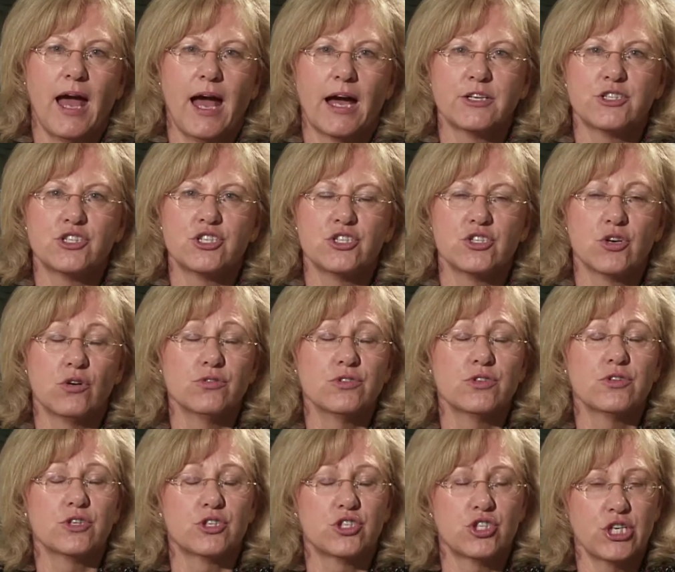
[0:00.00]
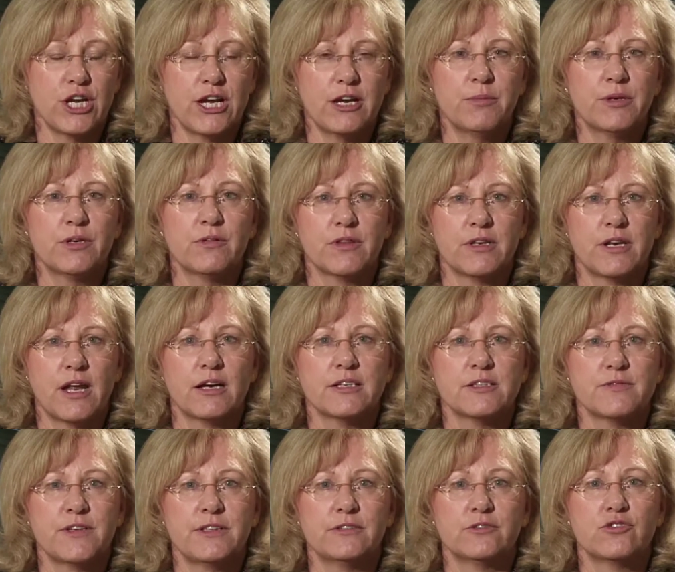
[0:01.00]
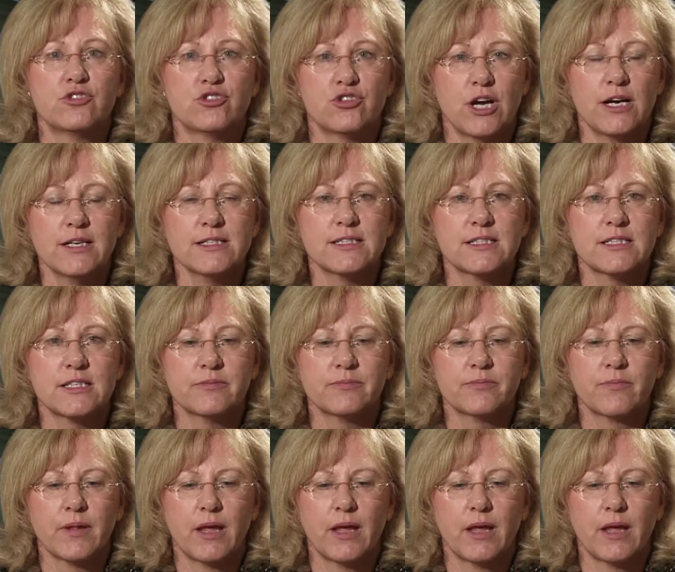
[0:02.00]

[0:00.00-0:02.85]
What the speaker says: And she's also the Chairman of the Nuffield Trust